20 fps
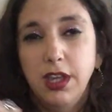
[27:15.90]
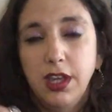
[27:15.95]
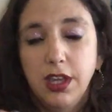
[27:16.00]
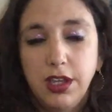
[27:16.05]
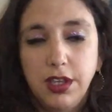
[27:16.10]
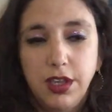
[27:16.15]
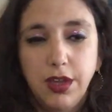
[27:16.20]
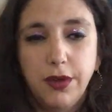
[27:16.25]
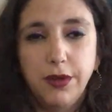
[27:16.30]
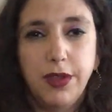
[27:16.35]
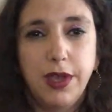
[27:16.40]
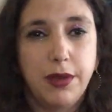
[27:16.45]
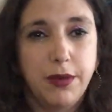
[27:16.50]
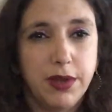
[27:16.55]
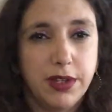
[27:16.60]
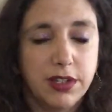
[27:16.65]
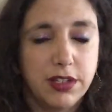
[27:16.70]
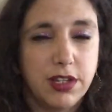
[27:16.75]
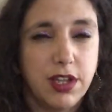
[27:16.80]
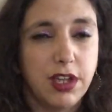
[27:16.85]
yo, they
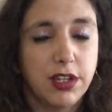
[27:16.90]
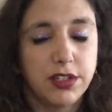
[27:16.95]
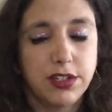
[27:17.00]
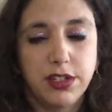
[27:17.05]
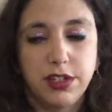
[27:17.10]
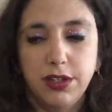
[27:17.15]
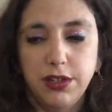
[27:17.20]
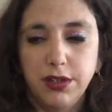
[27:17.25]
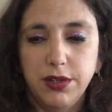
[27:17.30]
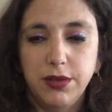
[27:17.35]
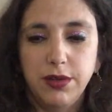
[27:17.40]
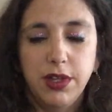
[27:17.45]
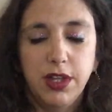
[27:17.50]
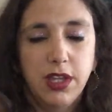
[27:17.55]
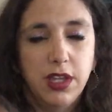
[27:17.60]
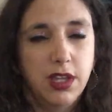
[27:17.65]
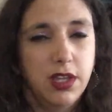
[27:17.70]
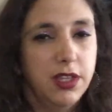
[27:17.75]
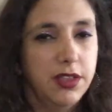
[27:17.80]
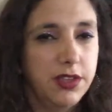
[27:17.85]
want to talk to you.
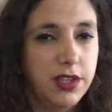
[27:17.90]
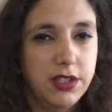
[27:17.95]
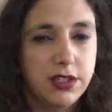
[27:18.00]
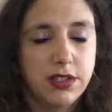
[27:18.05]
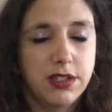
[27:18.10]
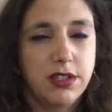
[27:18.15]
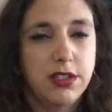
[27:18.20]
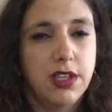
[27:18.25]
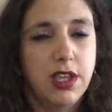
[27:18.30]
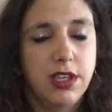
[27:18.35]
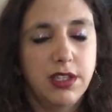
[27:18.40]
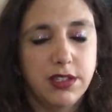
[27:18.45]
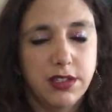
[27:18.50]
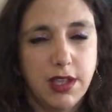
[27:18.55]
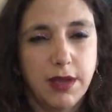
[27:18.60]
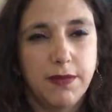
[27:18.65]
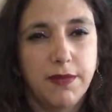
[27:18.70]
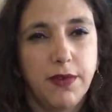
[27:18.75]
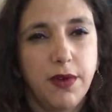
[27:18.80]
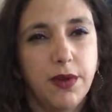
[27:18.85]
They
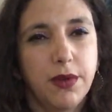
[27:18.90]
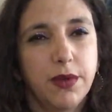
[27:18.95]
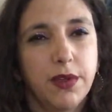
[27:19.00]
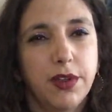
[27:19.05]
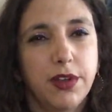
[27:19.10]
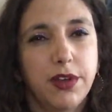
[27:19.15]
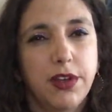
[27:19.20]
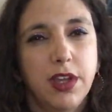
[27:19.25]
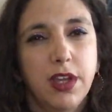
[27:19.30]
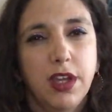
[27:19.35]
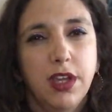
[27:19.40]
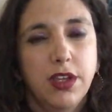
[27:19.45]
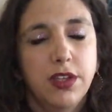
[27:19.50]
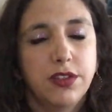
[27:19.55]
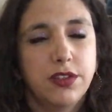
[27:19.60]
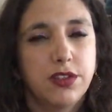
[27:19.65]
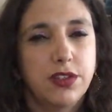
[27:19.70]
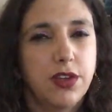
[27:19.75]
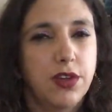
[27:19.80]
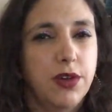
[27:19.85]
step forward.
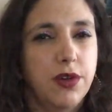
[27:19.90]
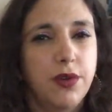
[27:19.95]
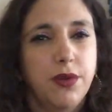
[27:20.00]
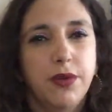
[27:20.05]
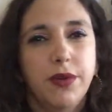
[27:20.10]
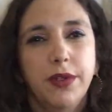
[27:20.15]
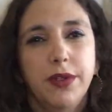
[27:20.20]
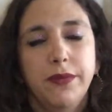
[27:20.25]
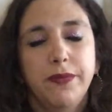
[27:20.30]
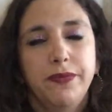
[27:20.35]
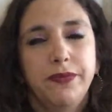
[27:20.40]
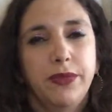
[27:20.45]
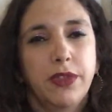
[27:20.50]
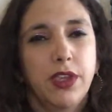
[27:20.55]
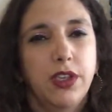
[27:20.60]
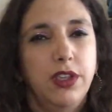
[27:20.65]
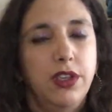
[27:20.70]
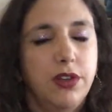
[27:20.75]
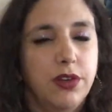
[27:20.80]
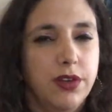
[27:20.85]
So
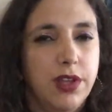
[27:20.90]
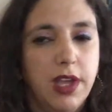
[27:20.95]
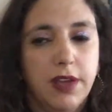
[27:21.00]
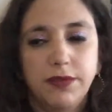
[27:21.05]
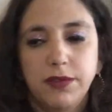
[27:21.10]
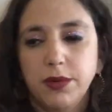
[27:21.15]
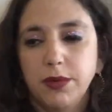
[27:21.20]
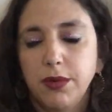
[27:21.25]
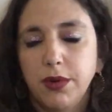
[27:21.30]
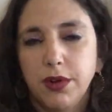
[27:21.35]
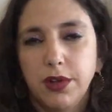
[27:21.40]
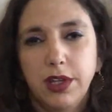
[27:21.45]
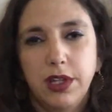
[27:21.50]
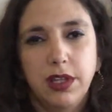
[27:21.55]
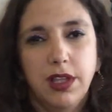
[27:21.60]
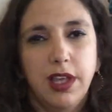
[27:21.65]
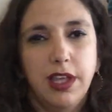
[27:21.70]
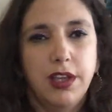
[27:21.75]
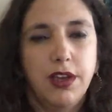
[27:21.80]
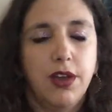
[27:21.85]
you don't have to worry
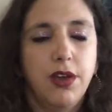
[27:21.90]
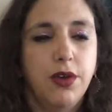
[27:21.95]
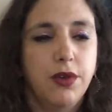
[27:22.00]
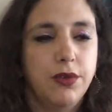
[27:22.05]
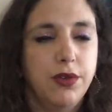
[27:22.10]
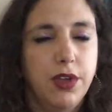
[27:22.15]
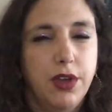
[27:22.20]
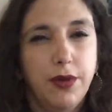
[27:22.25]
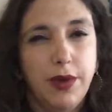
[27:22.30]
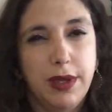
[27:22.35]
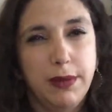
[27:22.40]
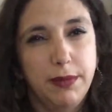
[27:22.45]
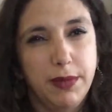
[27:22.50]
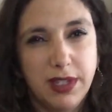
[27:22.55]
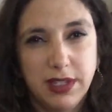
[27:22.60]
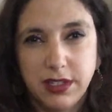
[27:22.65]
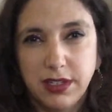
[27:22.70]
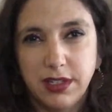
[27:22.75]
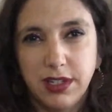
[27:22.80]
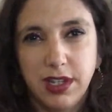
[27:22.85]
like, oh no, I
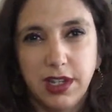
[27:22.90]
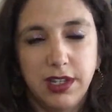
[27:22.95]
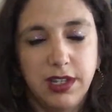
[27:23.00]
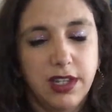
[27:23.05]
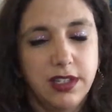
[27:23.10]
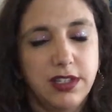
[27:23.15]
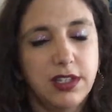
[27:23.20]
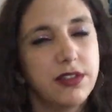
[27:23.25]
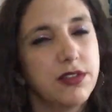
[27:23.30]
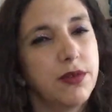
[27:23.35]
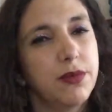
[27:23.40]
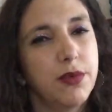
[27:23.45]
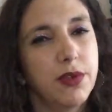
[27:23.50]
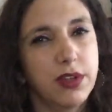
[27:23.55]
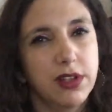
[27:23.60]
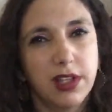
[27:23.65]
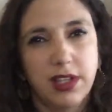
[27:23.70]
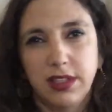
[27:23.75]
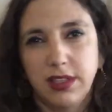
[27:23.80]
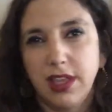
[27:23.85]
missed it. It doesn't
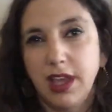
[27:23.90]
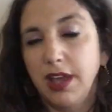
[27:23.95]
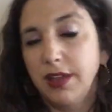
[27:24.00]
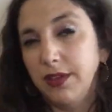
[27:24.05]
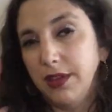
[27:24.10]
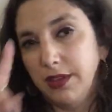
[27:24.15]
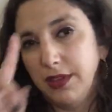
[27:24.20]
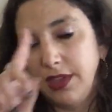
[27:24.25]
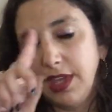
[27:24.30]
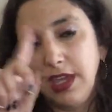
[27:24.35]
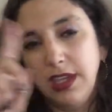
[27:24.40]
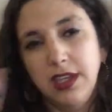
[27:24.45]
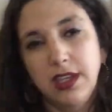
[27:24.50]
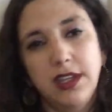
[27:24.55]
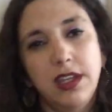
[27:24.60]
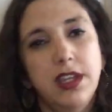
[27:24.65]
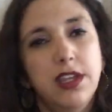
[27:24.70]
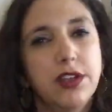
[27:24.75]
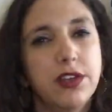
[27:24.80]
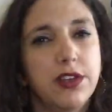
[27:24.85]
work like that. They
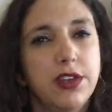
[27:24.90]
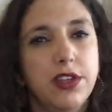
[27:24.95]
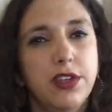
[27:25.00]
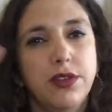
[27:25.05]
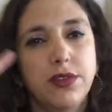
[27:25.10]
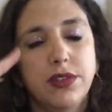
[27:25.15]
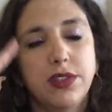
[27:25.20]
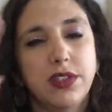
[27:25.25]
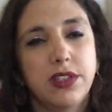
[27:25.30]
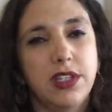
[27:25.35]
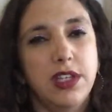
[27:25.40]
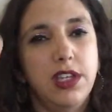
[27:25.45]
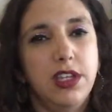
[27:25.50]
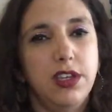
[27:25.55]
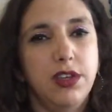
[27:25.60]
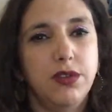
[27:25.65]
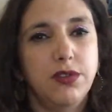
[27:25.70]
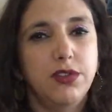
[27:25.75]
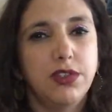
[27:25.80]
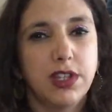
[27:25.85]
can hear you, see
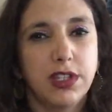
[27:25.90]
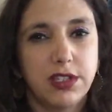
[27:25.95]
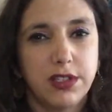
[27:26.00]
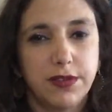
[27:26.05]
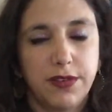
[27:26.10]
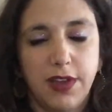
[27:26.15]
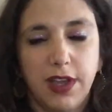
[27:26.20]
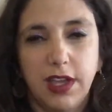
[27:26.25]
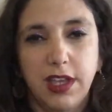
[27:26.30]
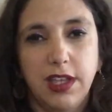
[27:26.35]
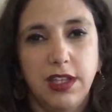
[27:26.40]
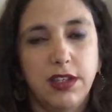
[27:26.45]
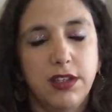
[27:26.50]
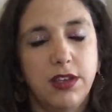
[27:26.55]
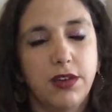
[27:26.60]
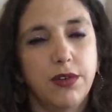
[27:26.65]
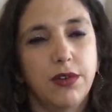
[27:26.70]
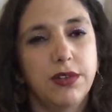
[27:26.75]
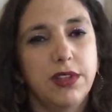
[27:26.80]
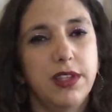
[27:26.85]
you just fine.
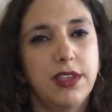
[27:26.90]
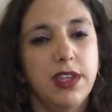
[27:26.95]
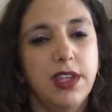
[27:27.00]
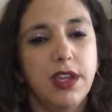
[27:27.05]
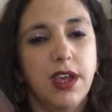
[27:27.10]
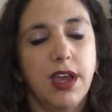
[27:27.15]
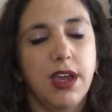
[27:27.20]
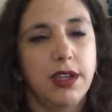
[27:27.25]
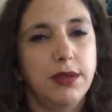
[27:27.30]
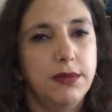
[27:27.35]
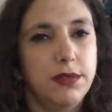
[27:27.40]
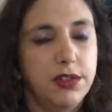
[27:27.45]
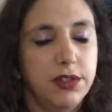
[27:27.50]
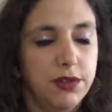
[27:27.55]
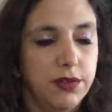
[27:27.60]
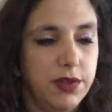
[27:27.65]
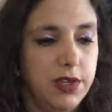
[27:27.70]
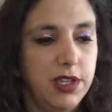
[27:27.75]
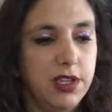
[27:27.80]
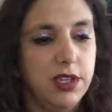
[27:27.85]
The only thing I'm
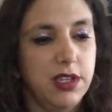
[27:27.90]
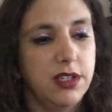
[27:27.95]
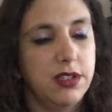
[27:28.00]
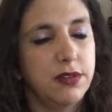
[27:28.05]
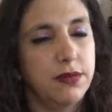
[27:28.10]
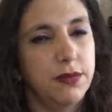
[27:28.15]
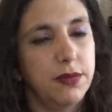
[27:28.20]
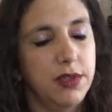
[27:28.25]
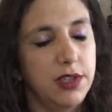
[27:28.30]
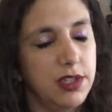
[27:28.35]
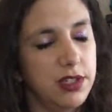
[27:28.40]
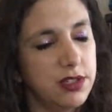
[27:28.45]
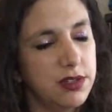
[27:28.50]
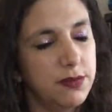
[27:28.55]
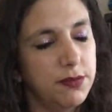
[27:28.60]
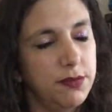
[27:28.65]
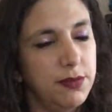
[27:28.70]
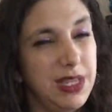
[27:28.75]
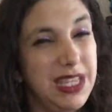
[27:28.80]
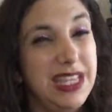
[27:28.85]
doing
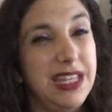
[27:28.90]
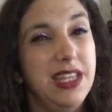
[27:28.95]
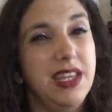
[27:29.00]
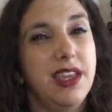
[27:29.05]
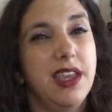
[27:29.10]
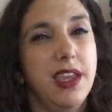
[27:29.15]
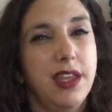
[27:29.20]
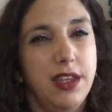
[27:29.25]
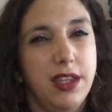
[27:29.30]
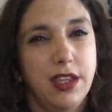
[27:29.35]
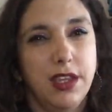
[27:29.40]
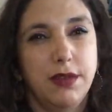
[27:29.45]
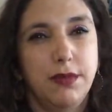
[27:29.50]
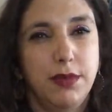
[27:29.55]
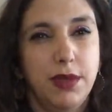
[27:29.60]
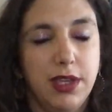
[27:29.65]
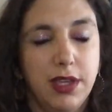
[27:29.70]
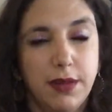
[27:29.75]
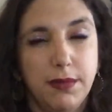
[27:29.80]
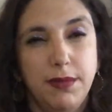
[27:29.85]
is mediating
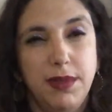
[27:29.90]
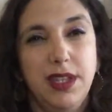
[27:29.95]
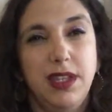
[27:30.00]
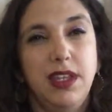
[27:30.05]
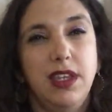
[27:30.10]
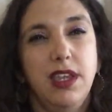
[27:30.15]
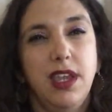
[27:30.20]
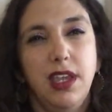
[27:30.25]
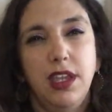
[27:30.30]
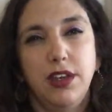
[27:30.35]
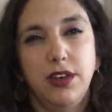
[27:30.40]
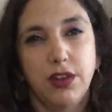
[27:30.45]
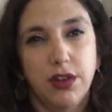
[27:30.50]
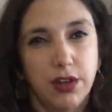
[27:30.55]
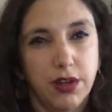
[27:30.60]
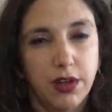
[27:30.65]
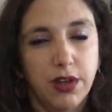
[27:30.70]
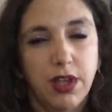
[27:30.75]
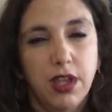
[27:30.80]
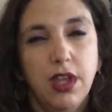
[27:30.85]
and being a
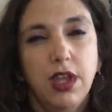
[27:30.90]
mediator